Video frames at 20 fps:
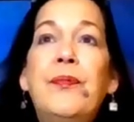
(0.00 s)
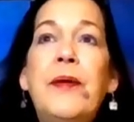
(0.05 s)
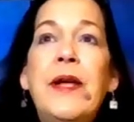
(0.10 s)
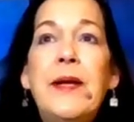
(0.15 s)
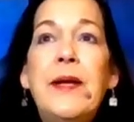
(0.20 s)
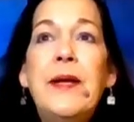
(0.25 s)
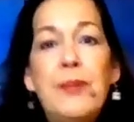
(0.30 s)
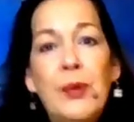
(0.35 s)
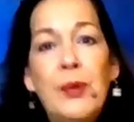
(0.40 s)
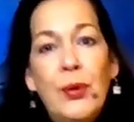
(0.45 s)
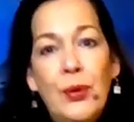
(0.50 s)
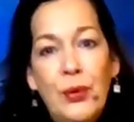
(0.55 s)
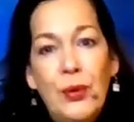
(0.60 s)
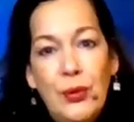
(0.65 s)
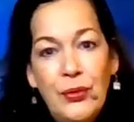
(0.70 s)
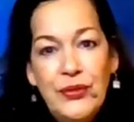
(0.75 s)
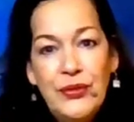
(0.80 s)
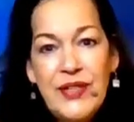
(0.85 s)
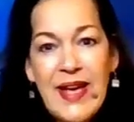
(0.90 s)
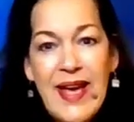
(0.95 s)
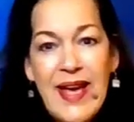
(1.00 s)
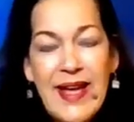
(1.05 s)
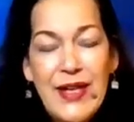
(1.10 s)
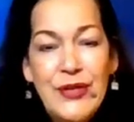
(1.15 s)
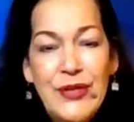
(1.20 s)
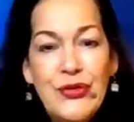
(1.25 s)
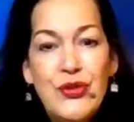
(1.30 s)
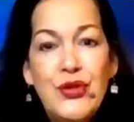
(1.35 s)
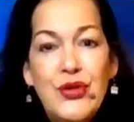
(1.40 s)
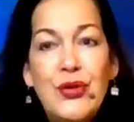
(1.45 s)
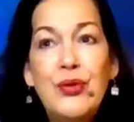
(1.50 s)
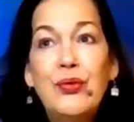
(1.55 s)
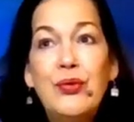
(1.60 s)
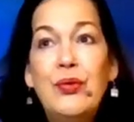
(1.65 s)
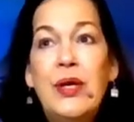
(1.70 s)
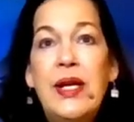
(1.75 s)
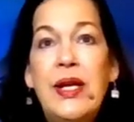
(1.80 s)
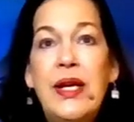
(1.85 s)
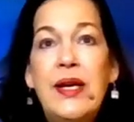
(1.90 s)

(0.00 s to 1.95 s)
people tend to